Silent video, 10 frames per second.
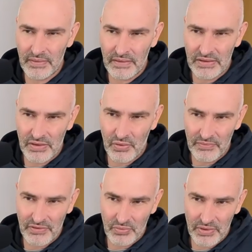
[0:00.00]
So
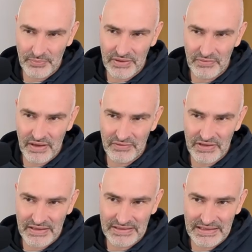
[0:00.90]
after queen b5,
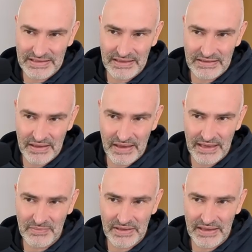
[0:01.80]
check c6,
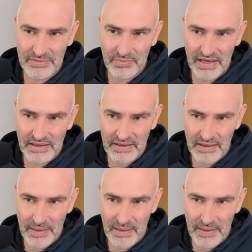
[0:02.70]
and everything is protected.